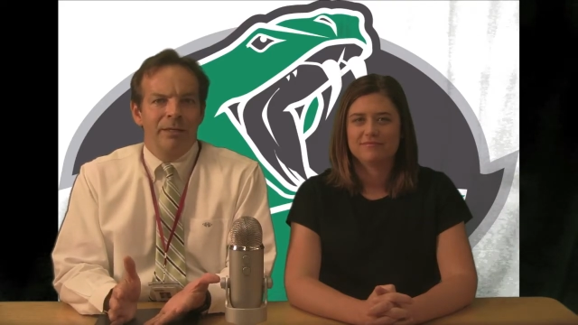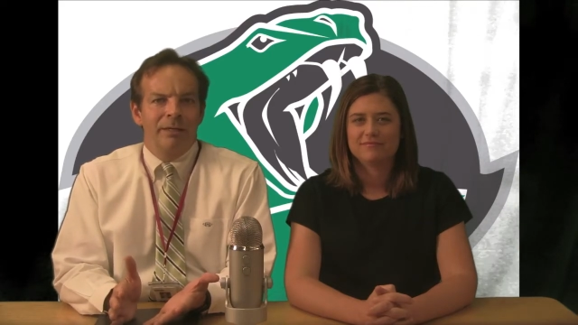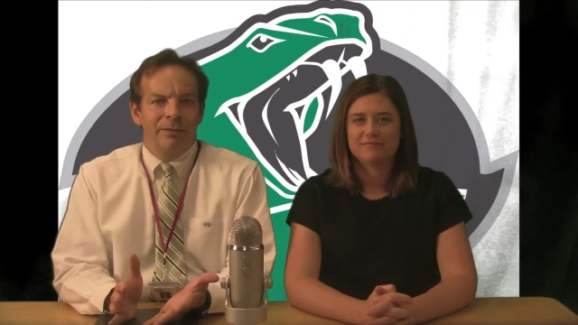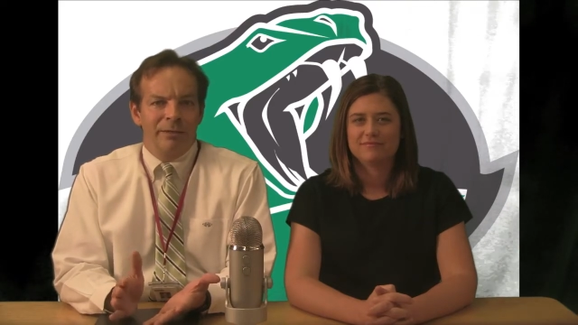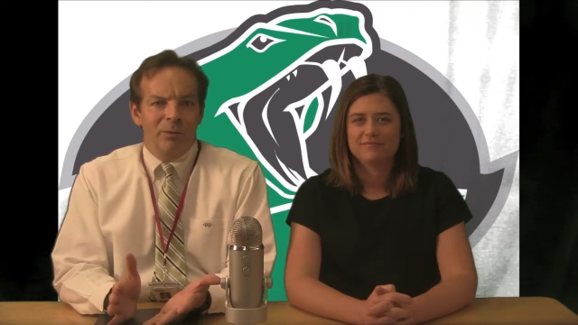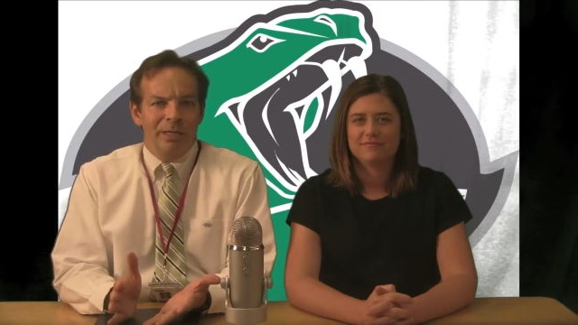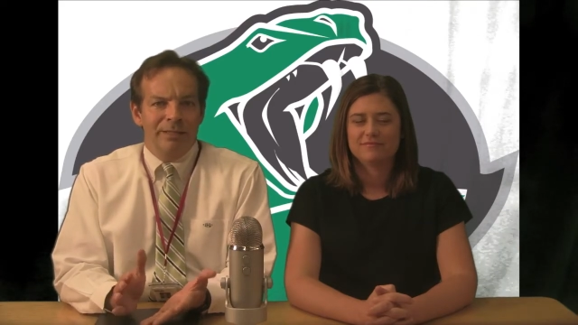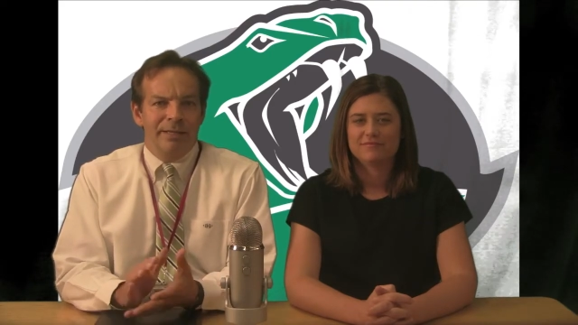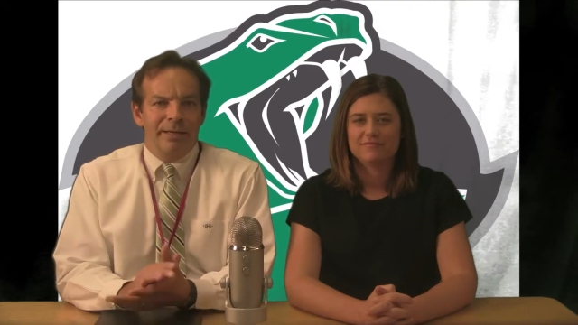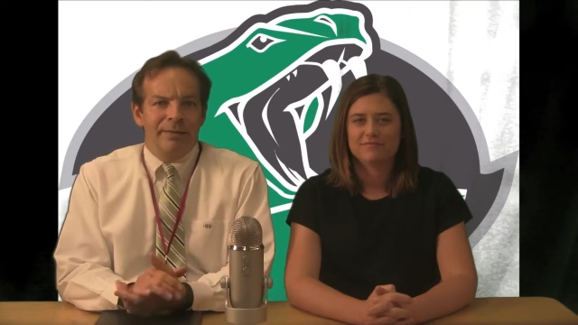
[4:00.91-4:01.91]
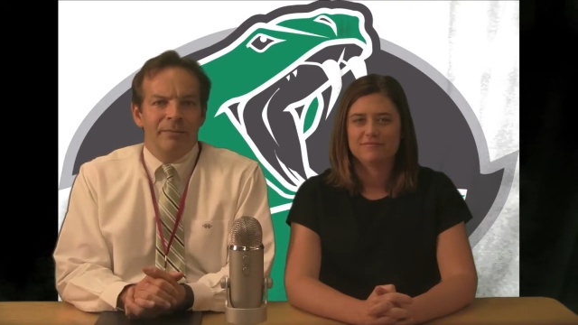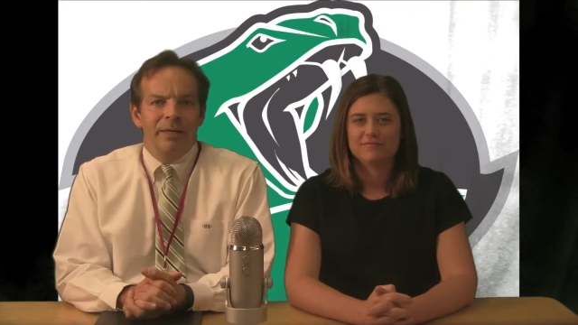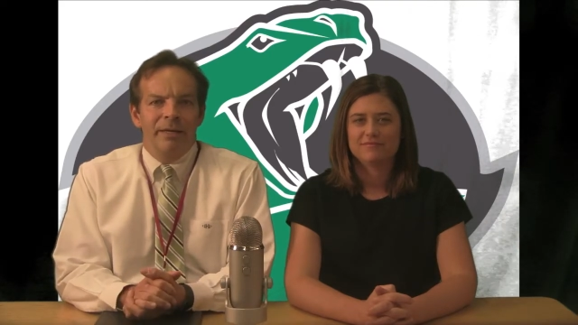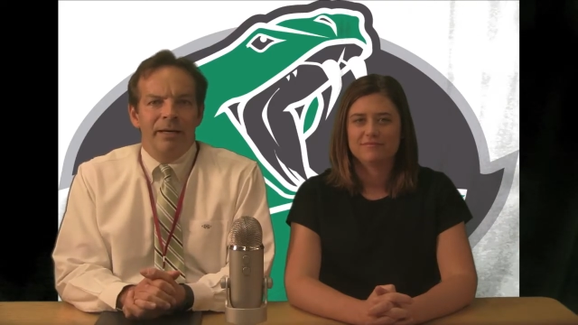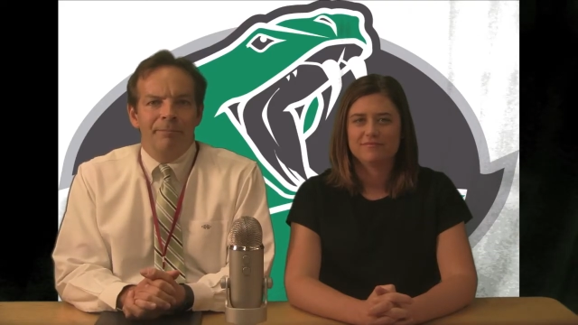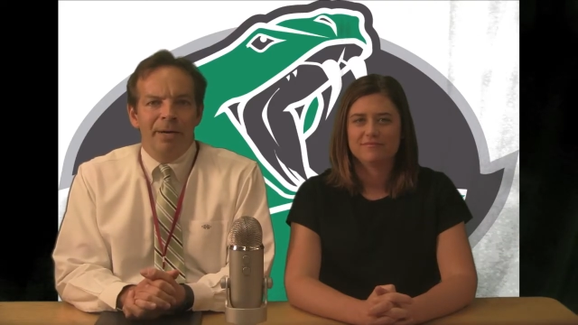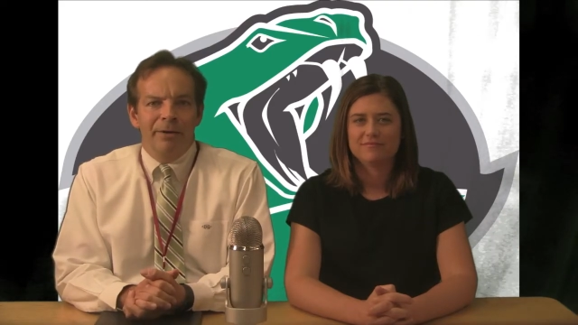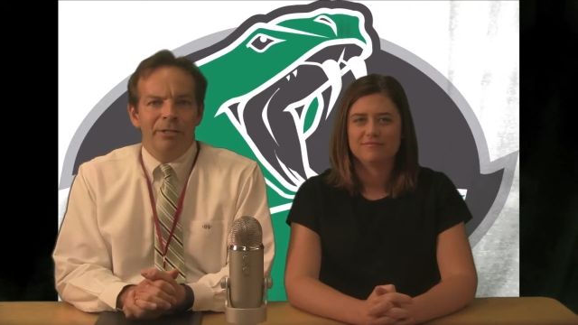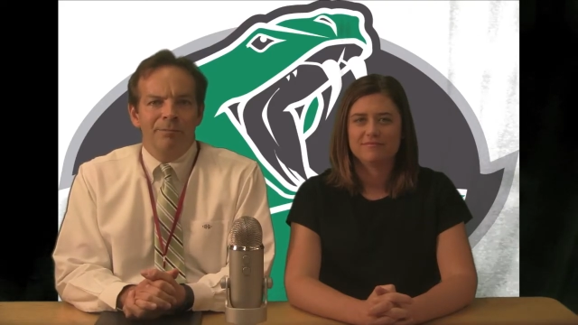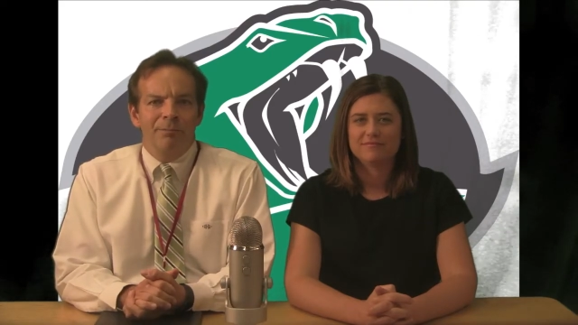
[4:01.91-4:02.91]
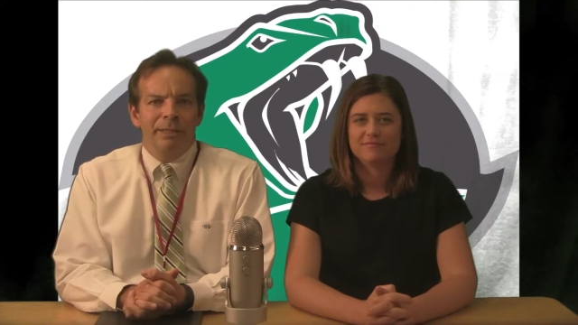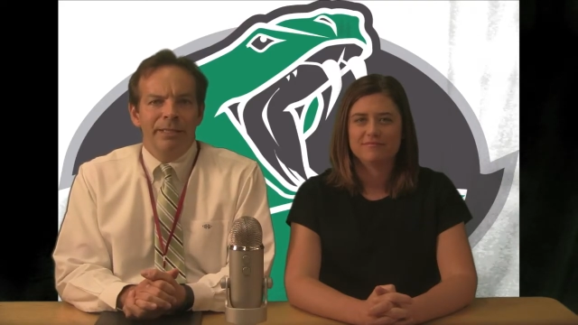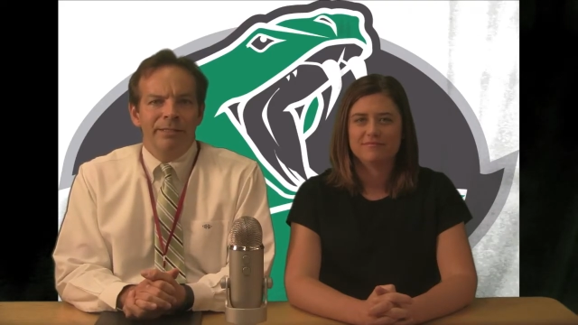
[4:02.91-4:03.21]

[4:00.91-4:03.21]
Speaker 1: on Wednesday. Uh, parents, please